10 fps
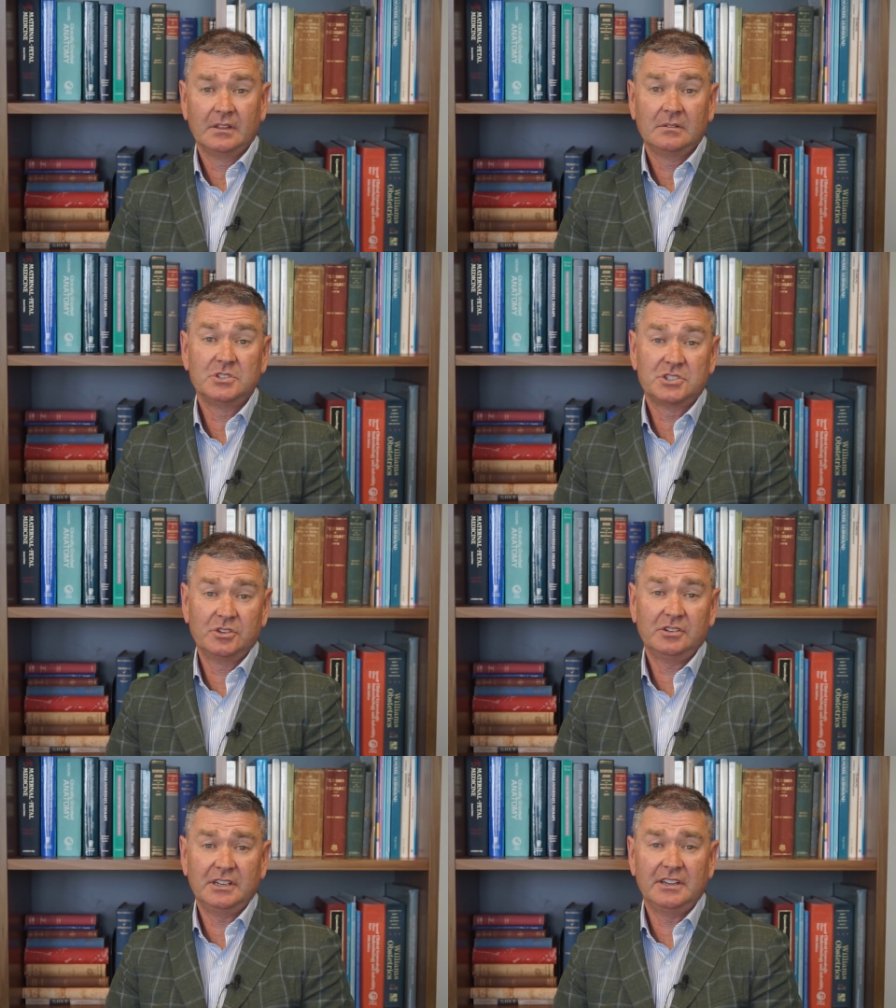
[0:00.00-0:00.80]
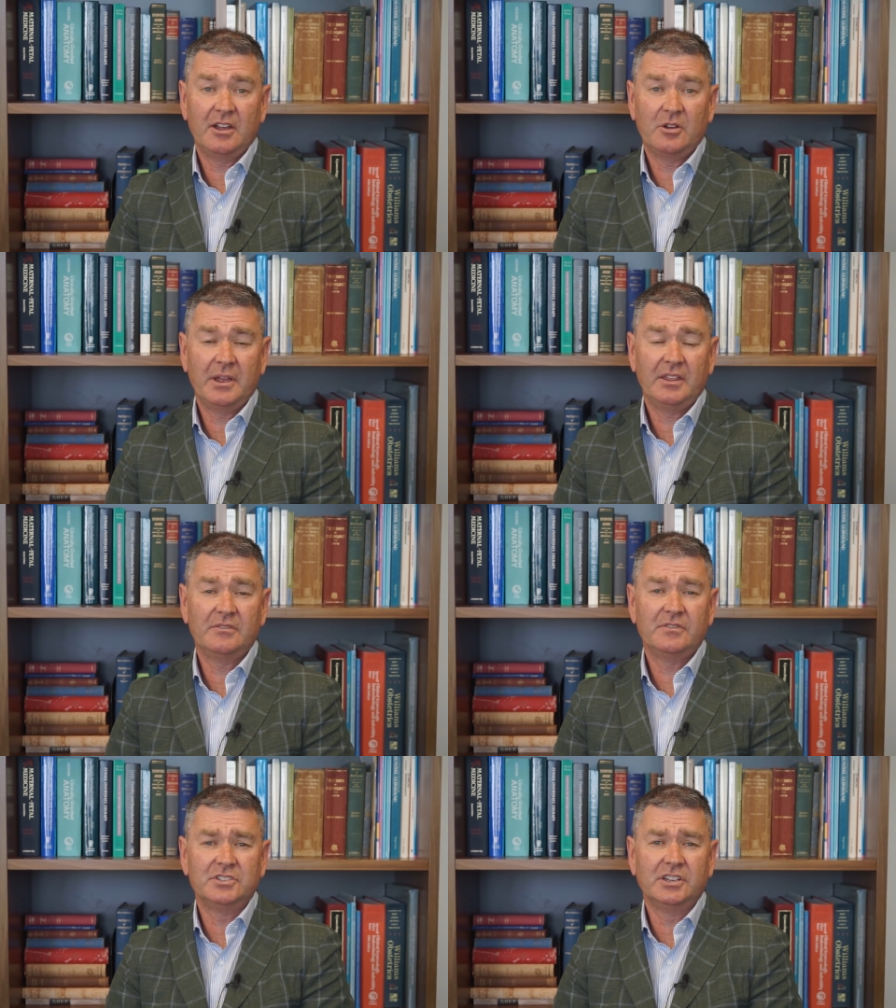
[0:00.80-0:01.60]
We certainly know about the
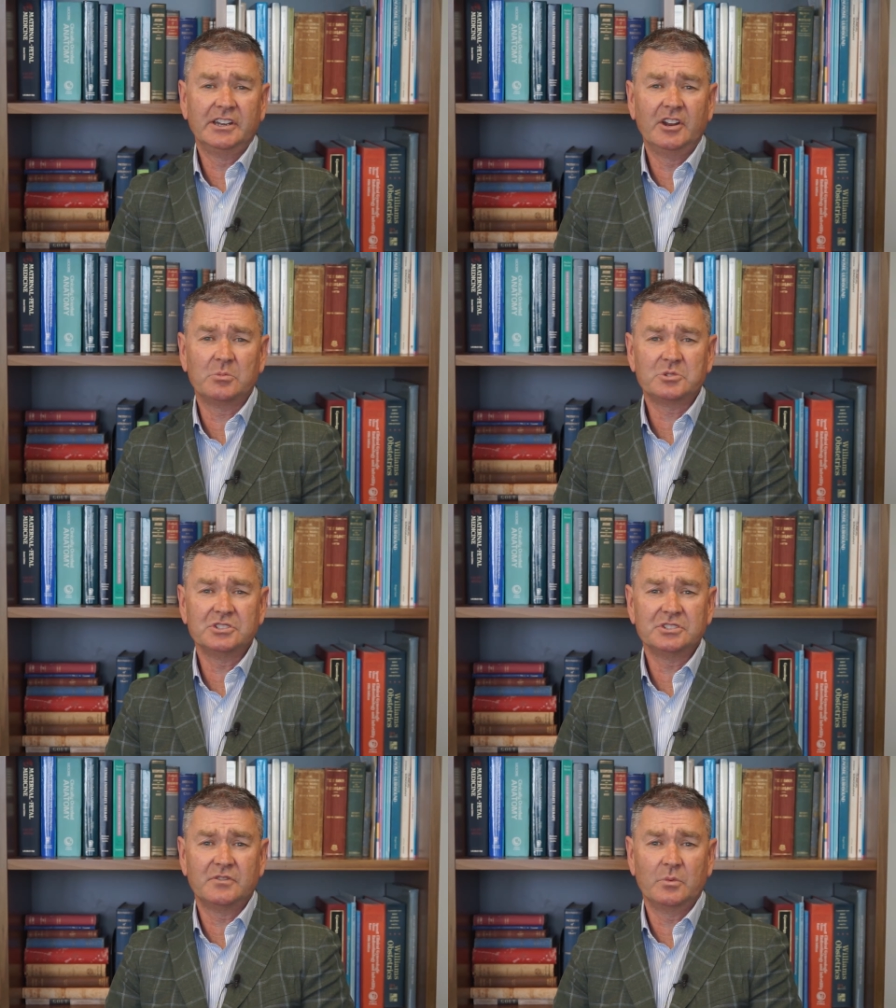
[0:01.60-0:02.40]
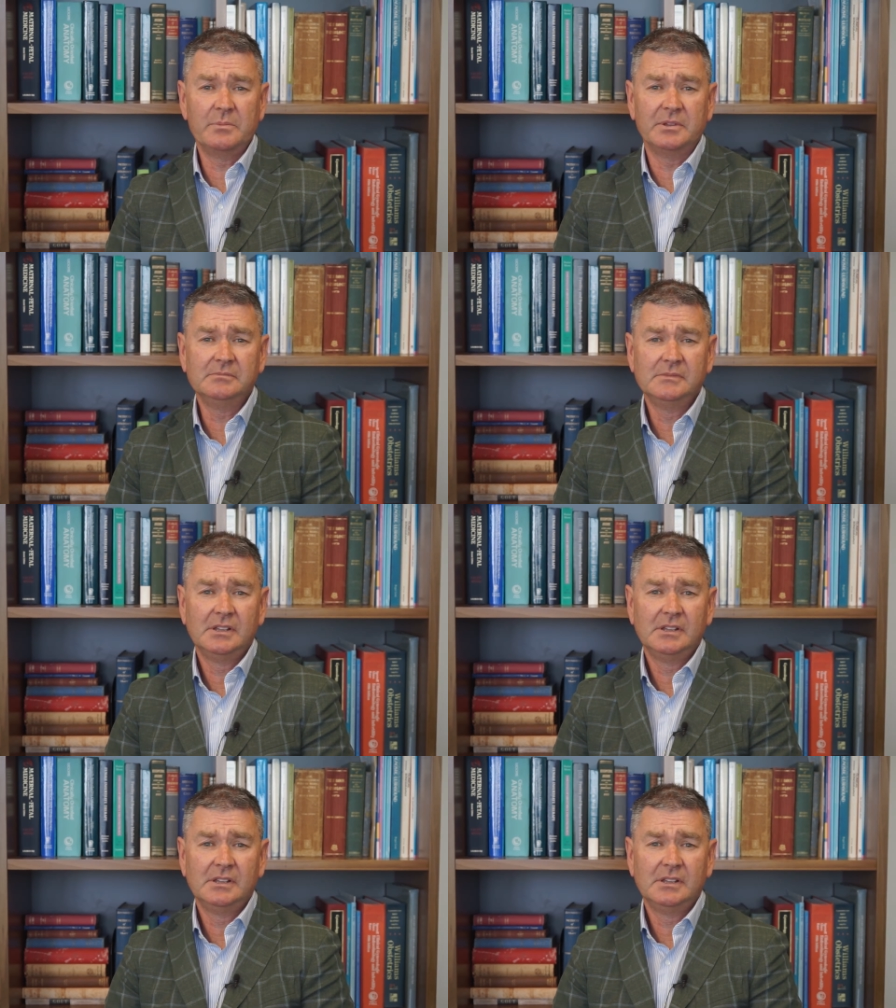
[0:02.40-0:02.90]
fertility options for women.